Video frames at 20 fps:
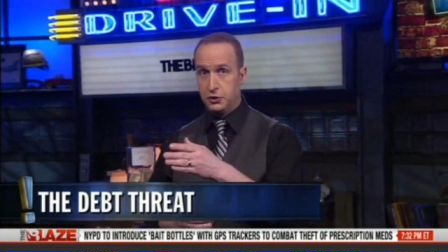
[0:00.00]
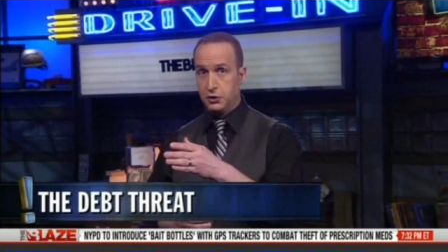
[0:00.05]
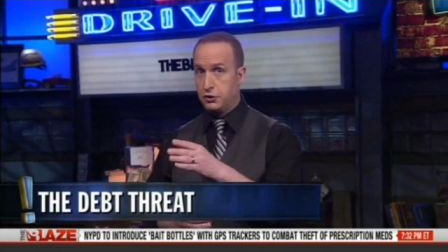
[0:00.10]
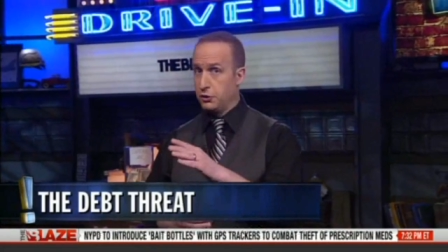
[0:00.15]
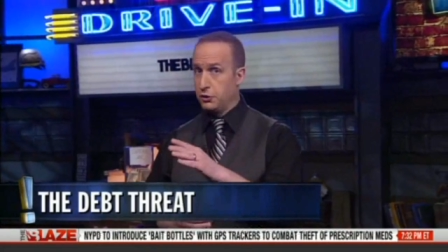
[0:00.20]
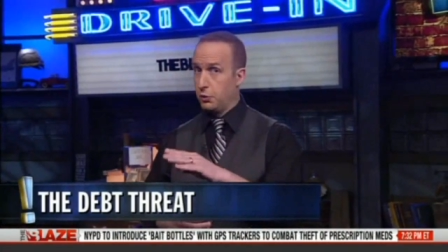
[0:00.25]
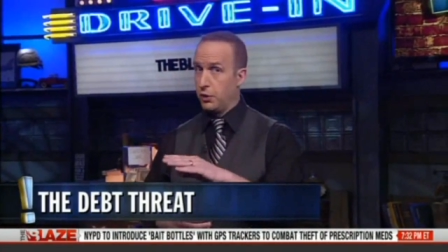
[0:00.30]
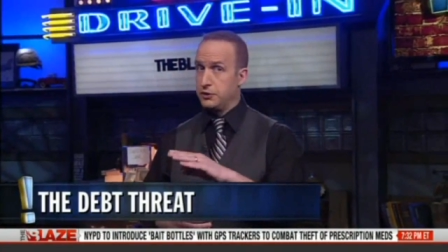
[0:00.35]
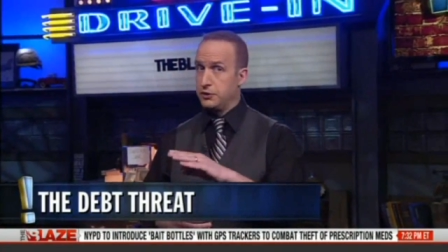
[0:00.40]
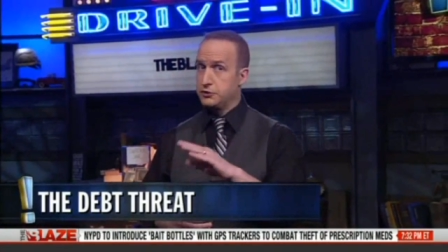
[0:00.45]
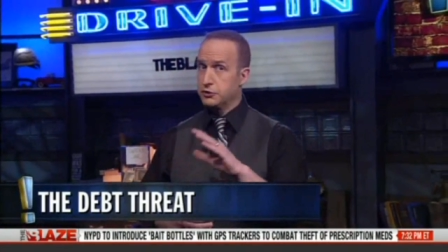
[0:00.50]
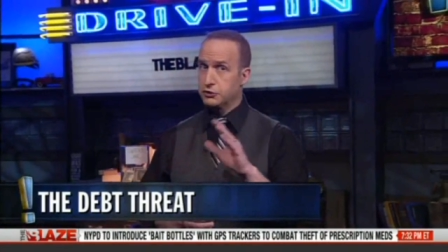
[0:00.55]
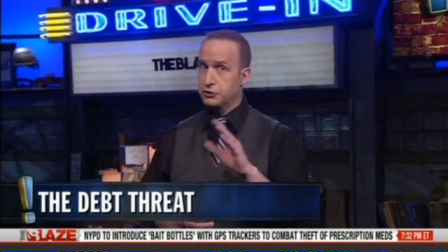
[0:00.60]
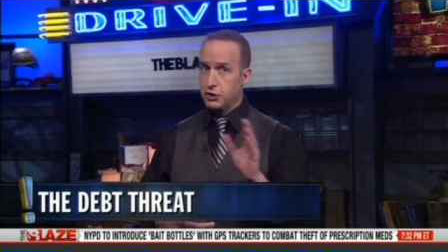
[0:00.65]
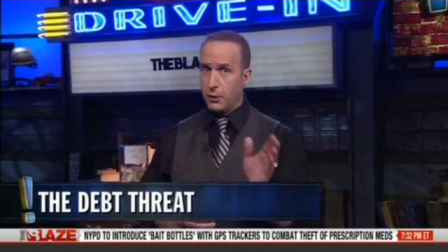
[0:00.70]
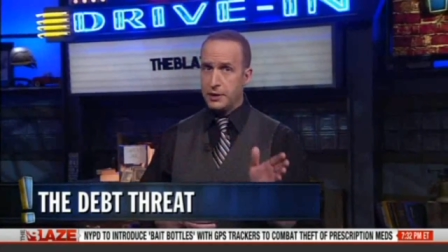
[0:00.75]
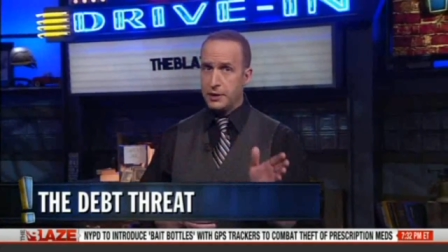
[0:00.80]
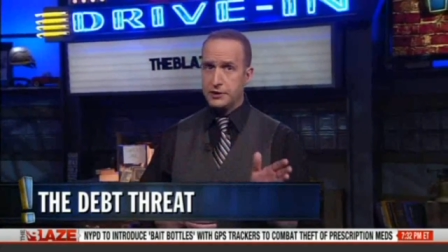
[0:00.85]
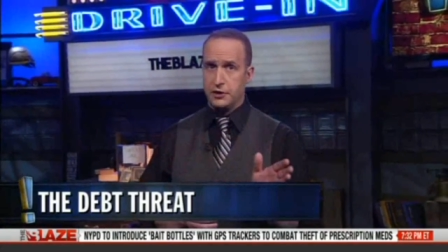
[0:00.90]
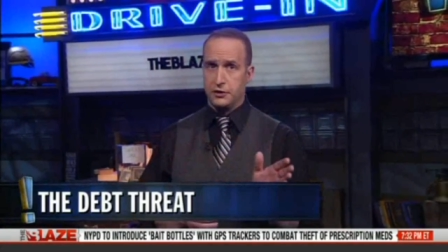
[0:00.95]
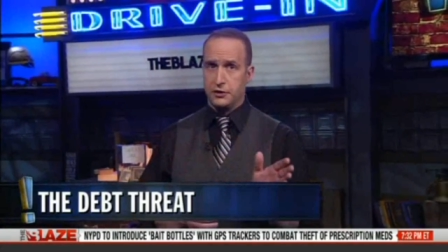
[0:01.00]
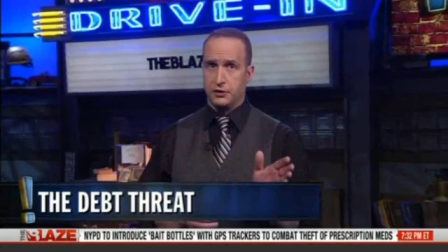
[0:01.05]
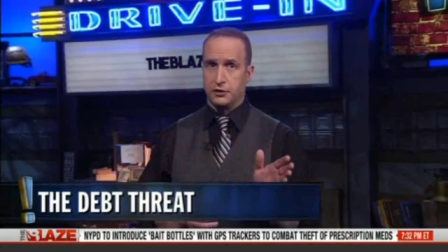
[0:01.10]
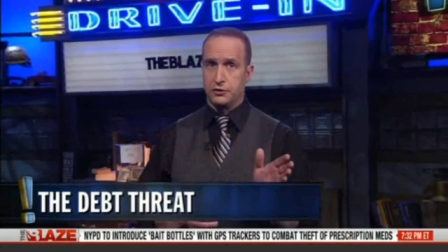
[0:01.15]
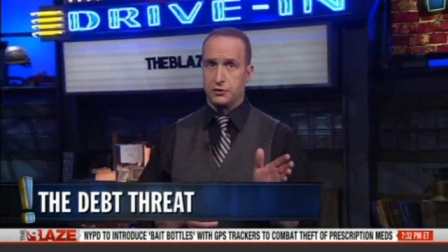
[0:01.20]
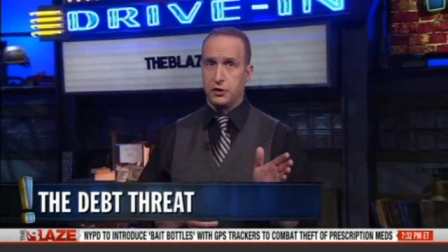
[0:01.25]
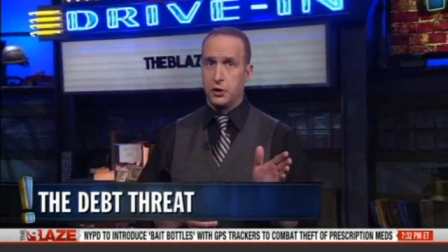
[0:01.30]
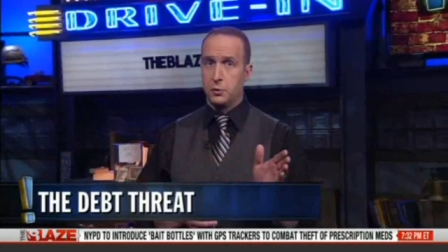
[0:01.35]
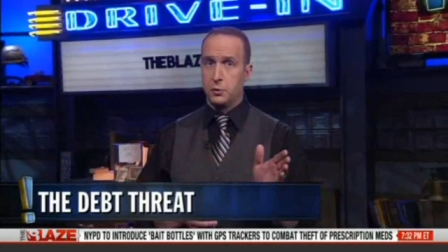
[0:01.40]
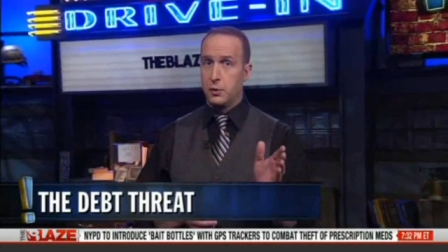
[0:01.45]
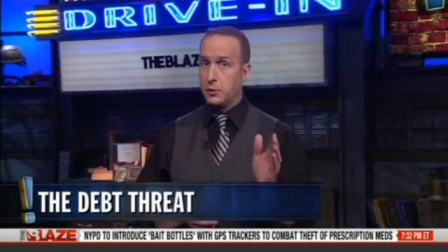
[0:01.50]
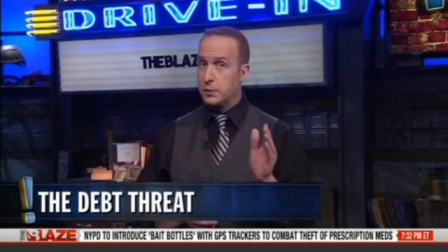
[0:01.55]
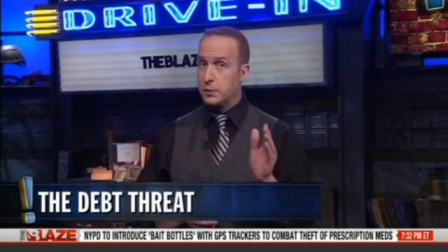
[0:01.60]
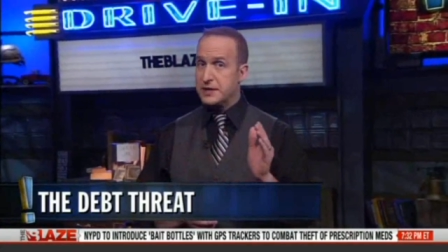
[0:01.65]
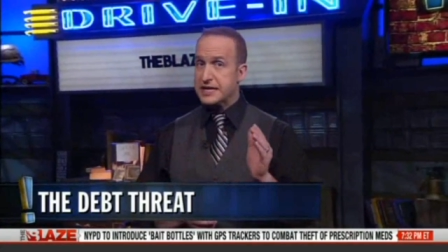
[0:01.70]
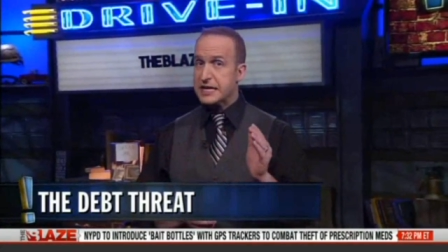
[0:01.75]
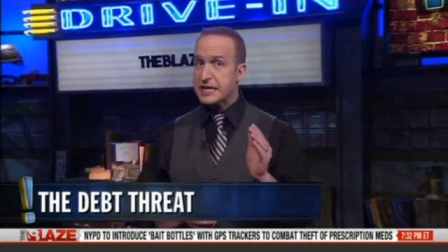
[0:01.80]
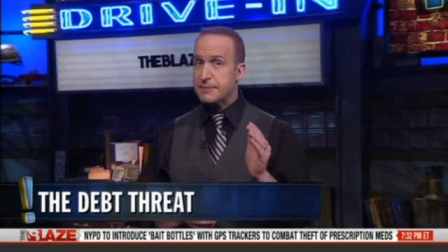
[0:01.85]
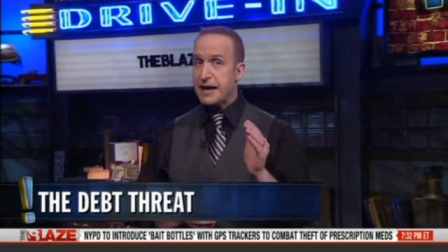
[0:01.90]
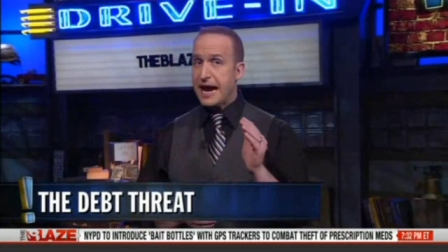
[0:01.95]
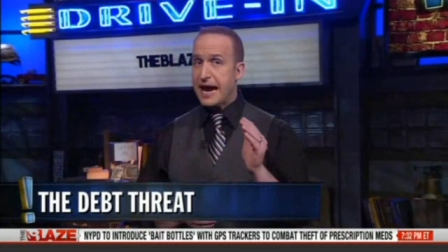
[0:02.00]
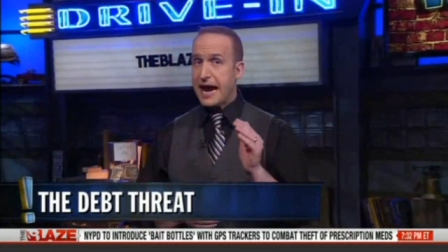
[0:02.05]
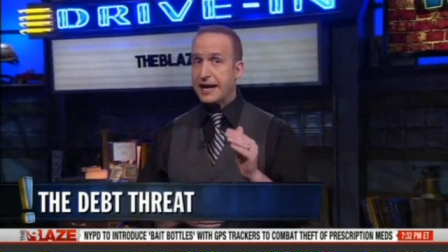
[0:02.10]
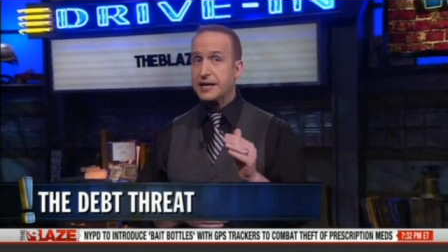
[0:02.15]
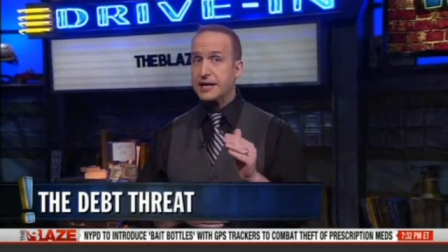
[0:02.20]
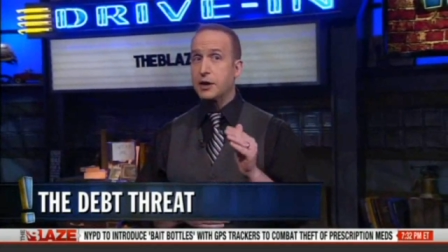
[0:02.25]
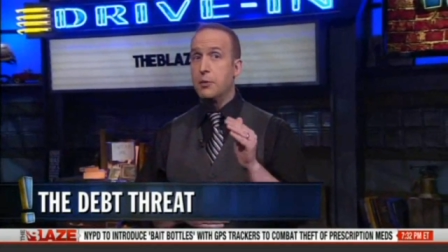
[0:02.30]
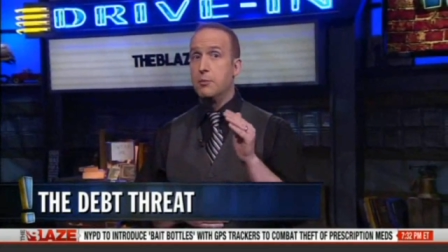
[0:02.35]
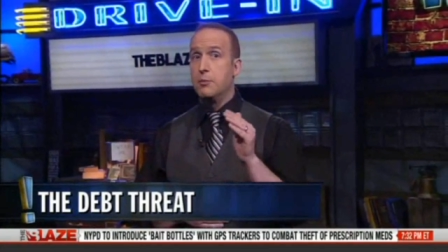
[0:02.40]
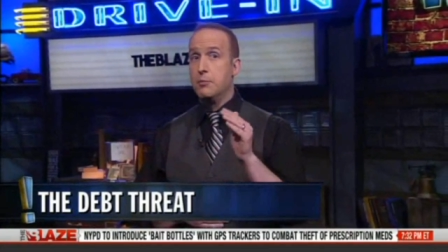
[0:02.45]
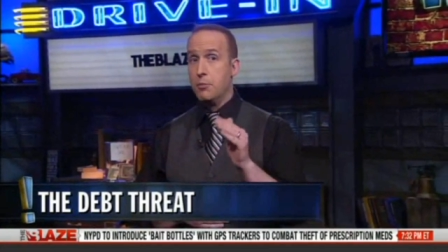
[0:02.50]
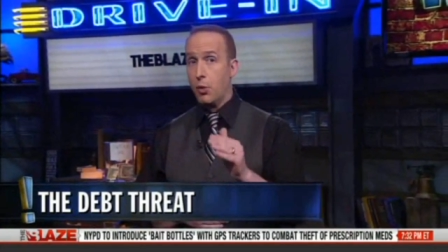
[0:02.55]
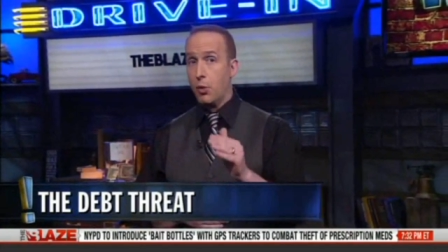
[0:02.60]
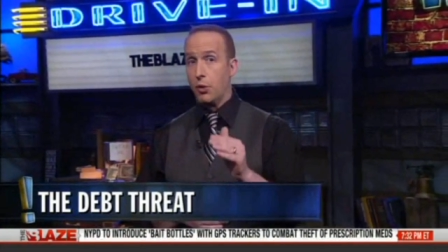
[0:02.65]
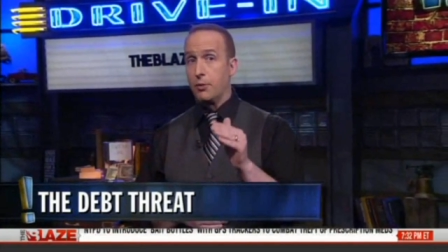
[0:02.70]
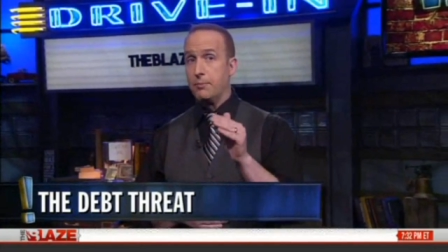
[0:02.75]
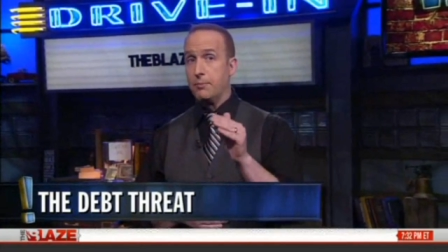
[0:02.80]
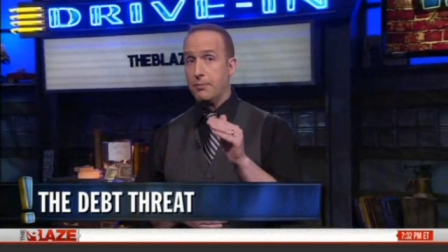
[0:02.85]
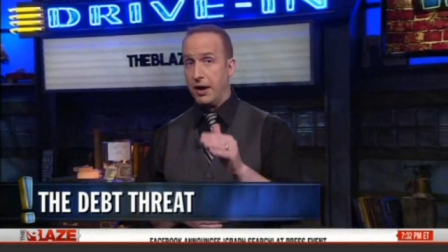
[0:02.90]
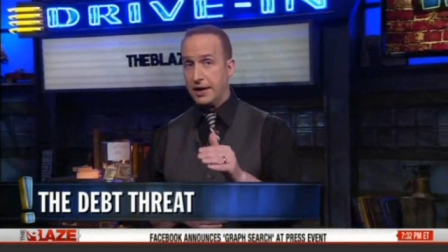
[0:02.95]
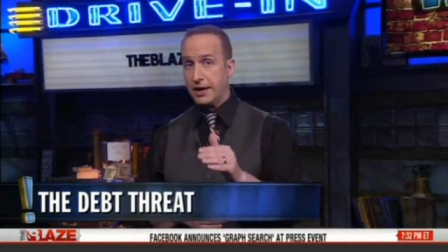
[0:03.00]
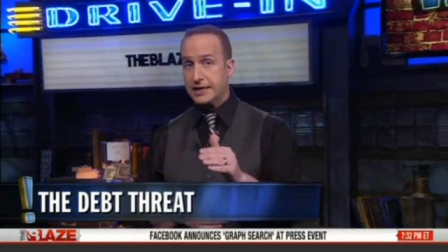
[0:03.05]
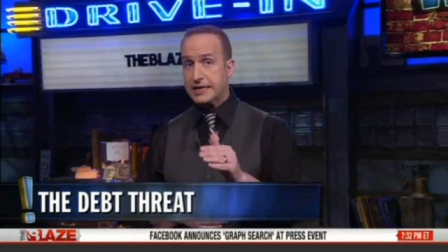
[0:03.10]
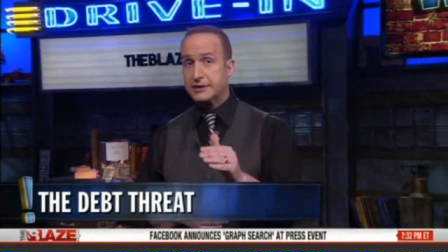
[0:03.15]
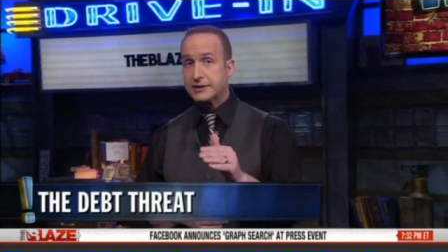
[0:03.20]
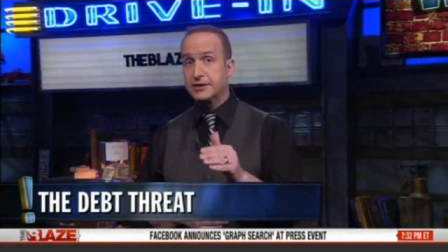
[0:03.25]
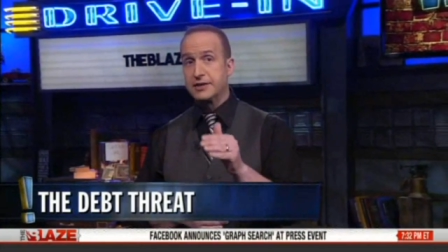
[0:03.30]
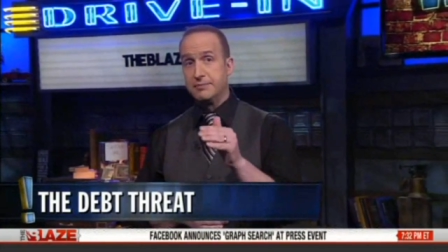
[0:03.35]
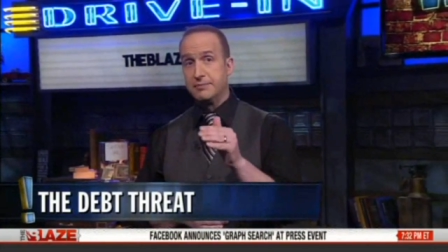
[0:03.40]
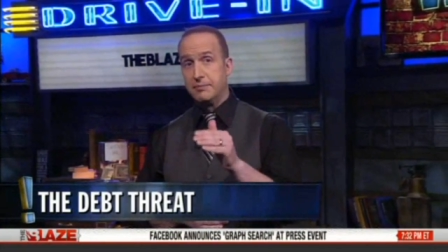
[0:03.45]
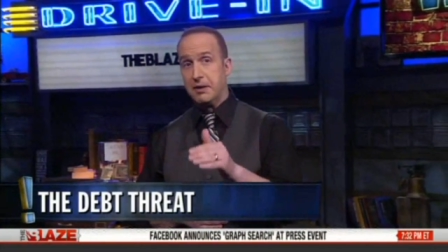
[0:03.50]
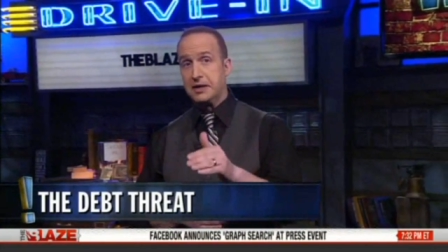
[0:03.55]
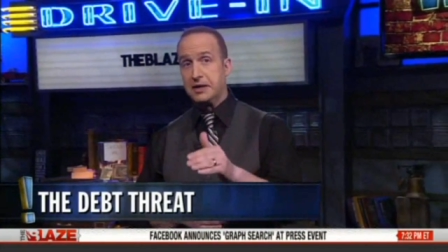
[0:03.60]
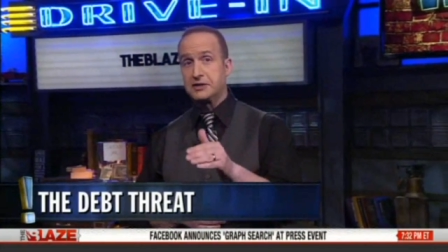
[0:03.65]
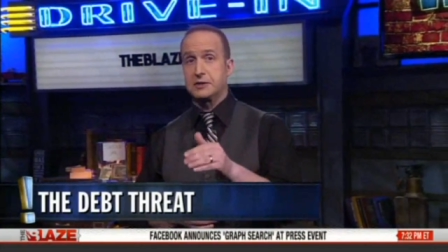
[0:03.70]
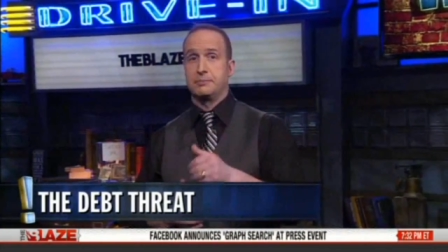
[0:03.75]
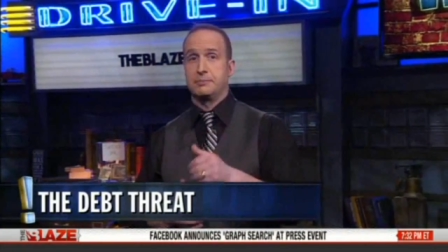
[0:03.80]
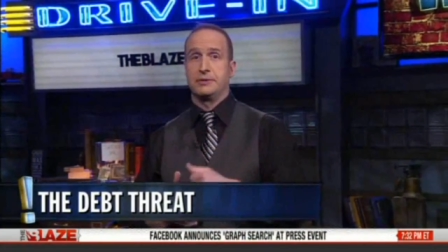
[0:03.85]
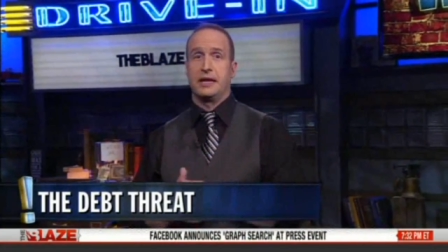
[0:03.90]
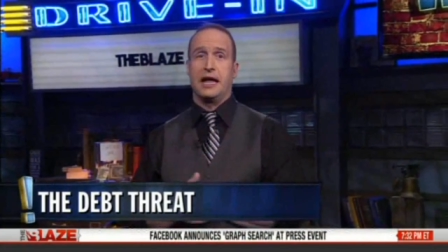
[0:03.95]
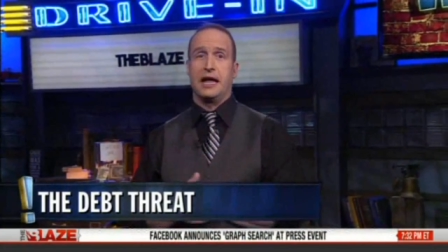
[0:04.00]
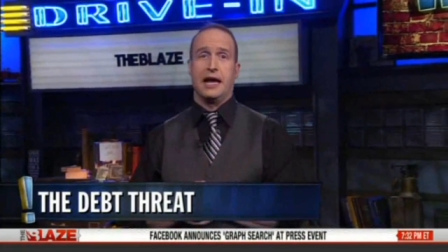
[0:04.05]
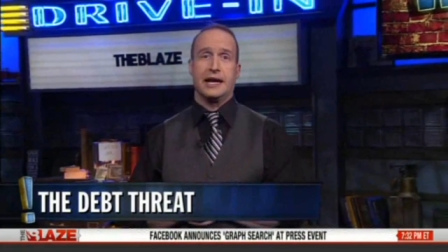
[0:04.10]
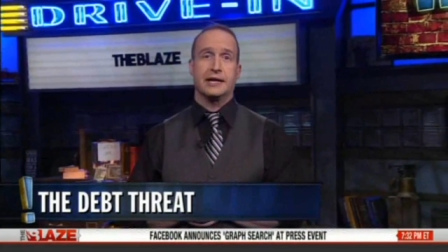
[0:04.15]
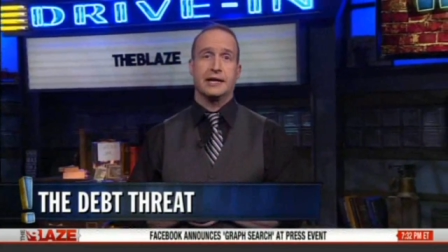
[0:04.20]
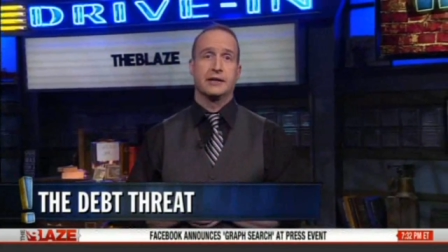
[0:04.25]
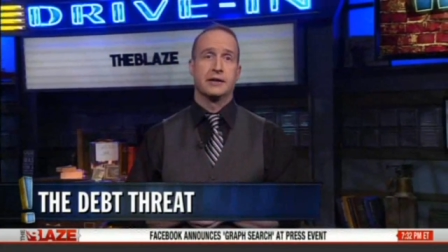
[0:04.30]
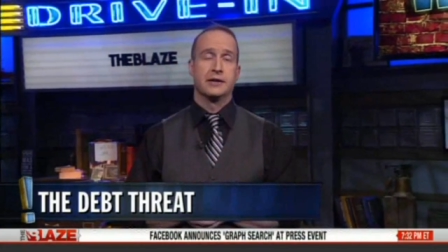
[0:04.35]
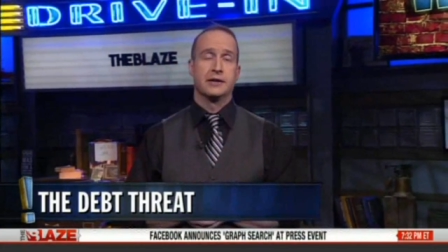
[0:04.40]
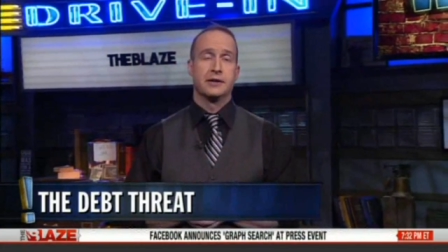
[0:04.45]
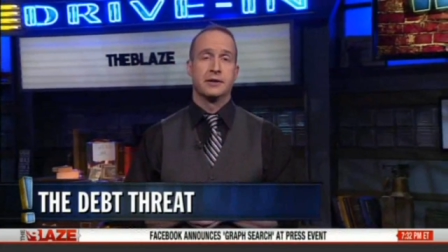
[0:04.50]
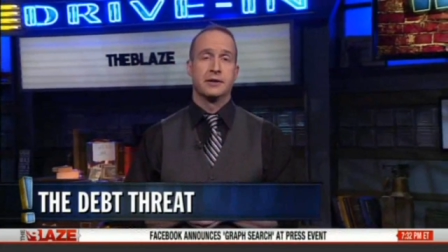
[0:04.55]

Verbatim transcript: or the ones you're going to earn when we keep adding more money to the money supply?